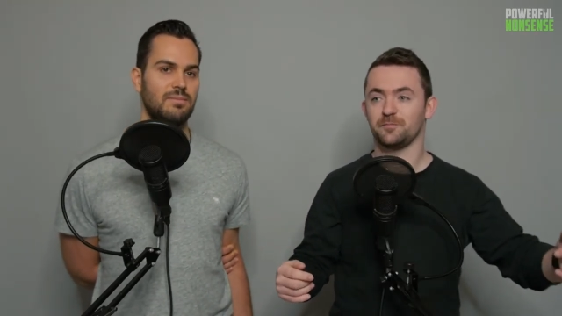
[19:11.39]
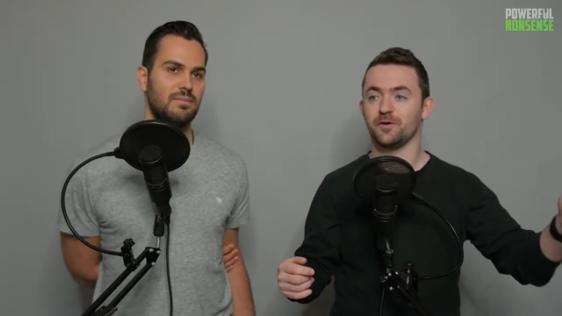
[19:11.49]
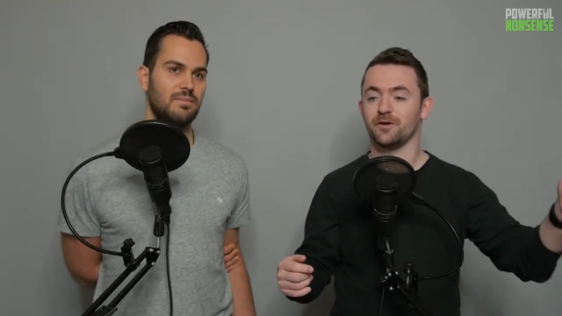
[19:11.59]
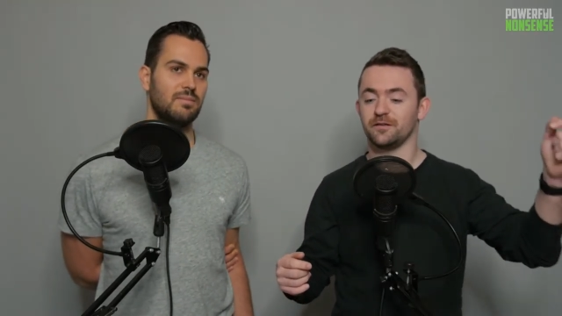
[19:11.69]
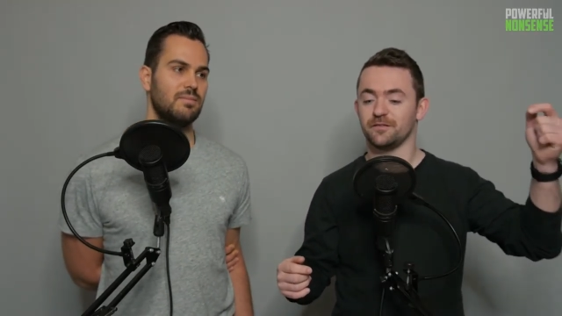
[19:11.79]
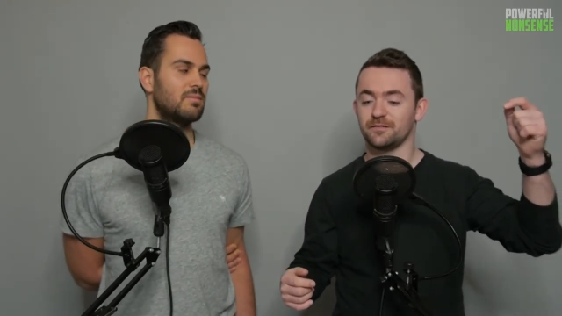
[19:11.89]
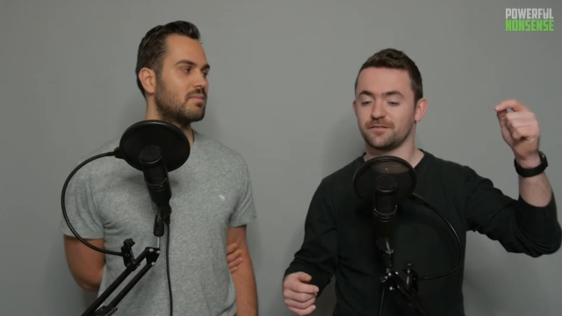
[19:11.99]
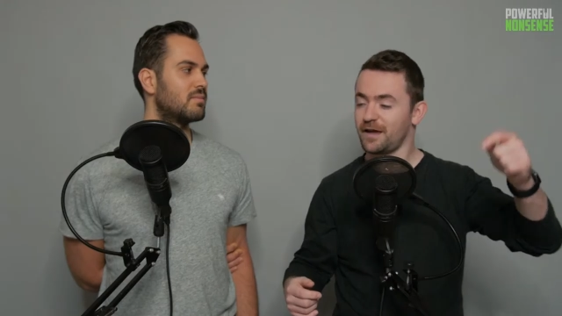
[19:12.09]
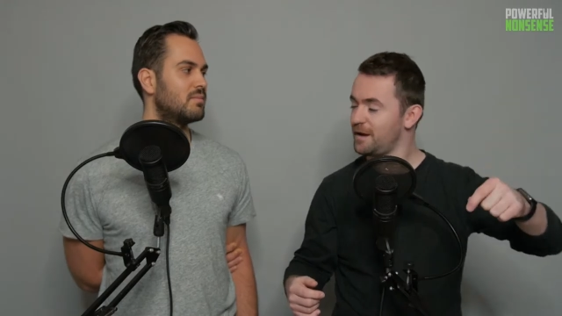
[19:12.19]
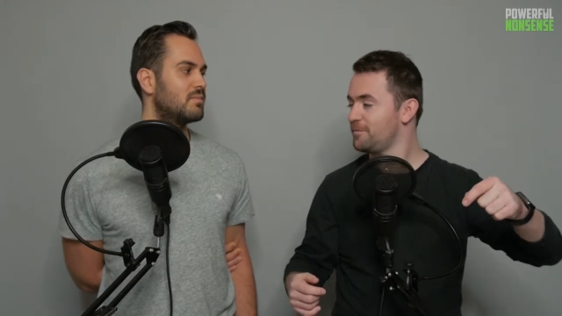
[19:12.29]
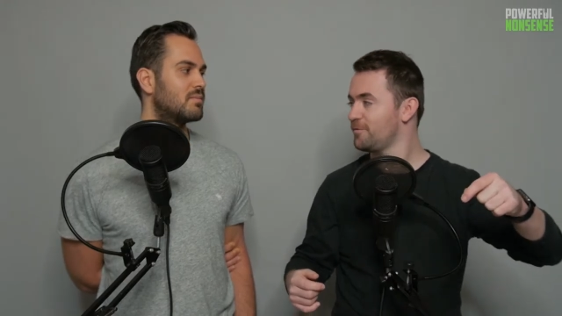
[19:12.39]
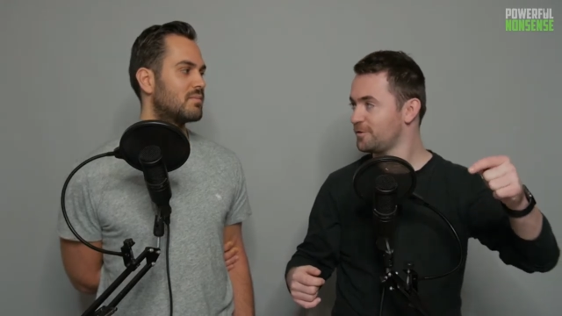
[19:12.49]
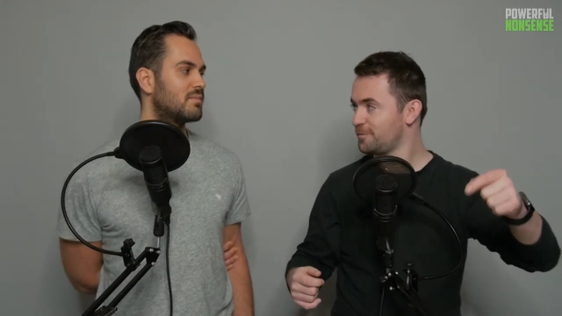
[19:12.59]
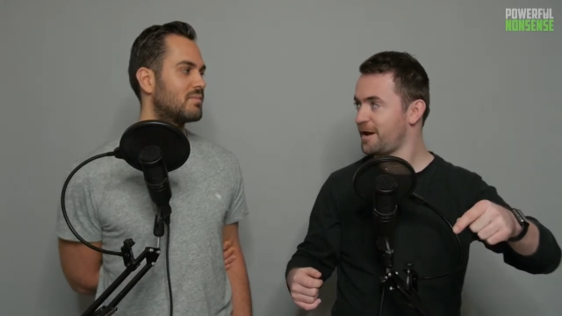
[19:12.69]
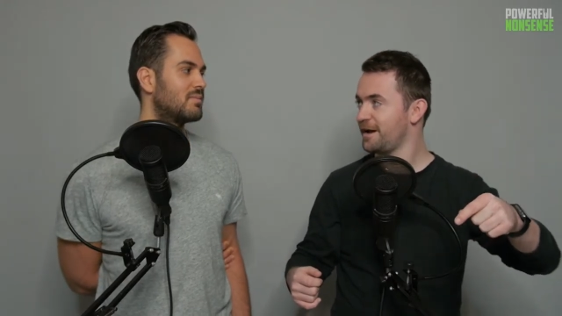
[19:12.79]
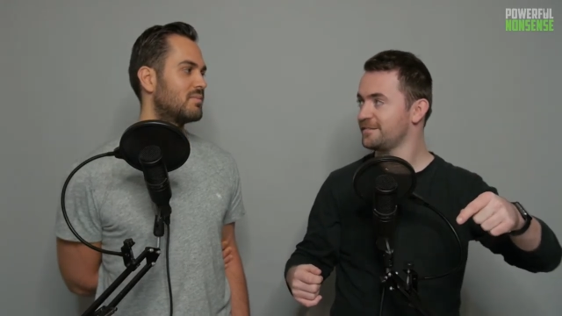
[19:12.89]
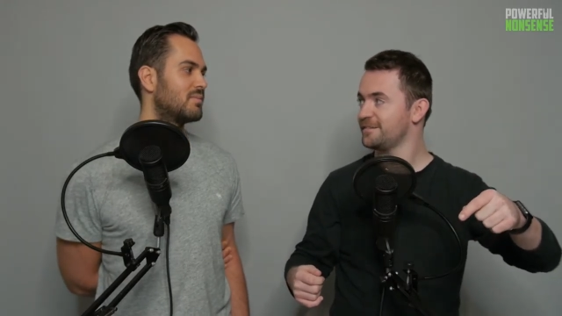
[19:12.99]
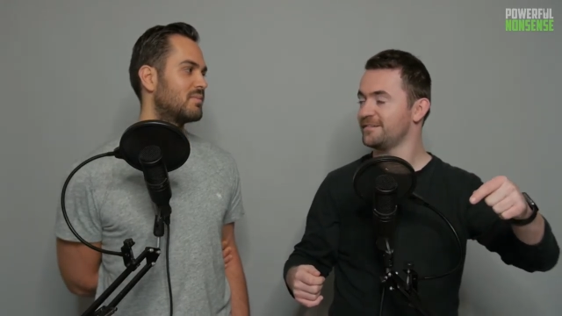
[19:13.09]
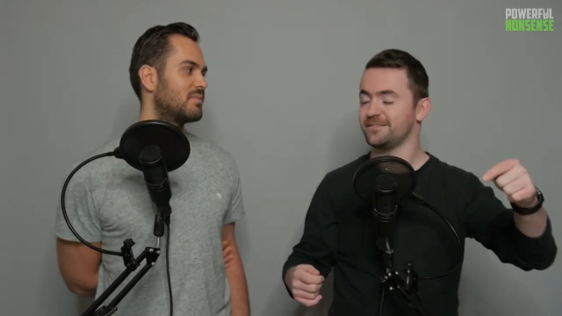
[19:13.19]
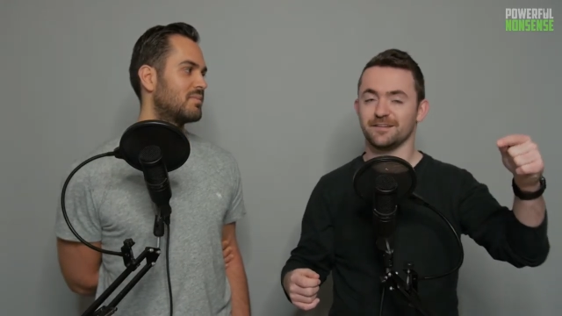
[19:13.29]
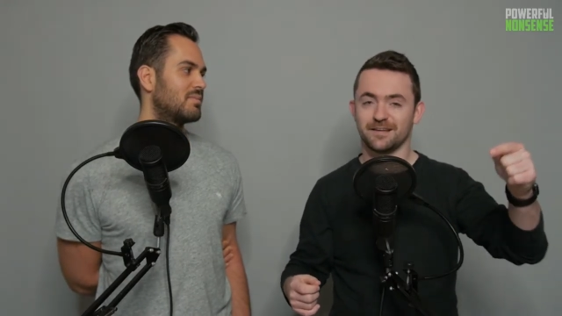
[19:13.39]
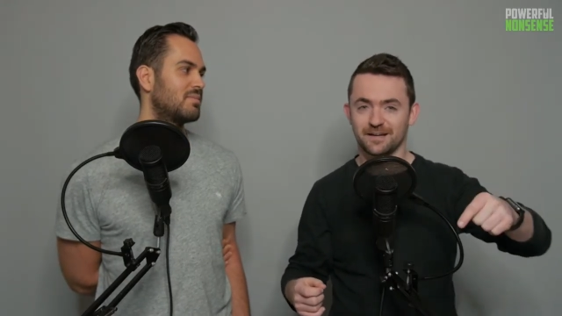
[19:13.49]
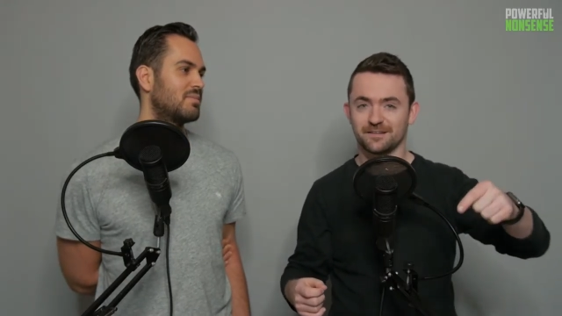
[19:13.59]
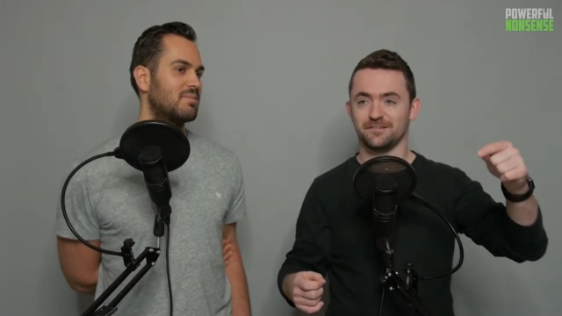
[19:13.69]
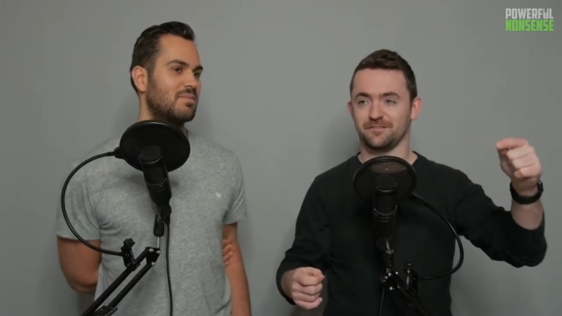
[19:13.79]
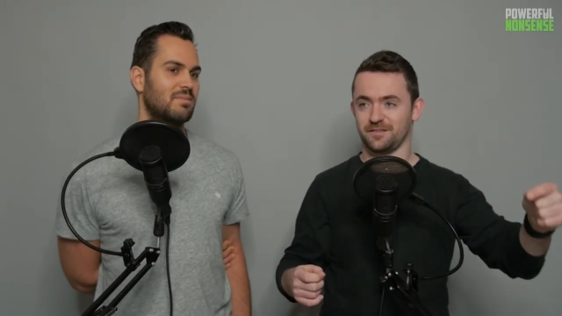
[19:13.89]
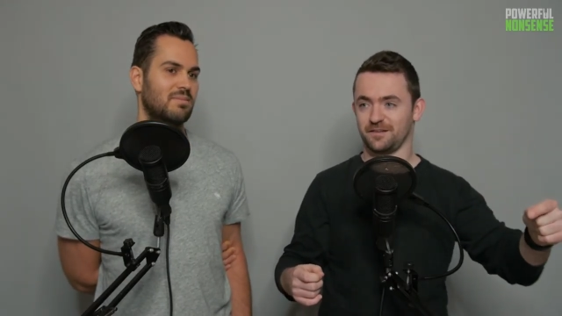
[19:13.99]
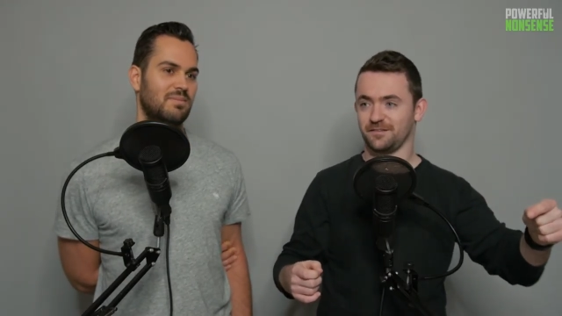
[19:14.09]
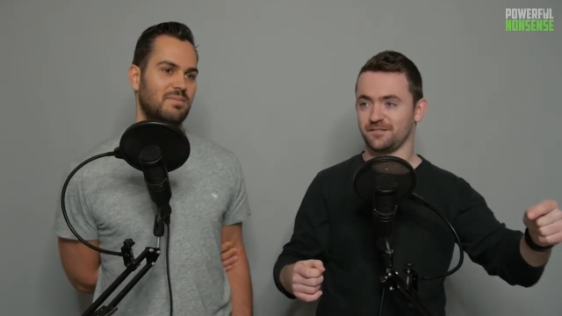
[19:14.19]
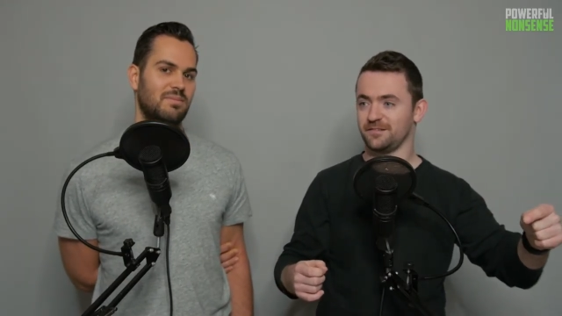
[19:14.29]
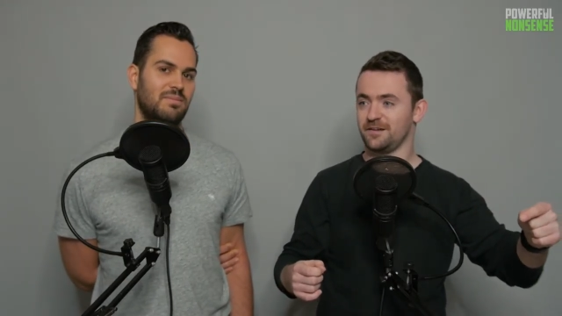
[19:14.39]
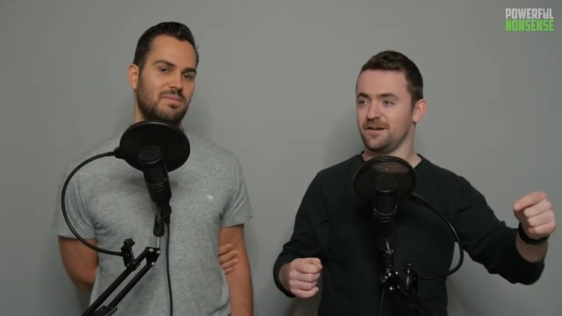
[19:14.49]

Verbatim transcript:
Speaker 1: But in the same respect, the negative things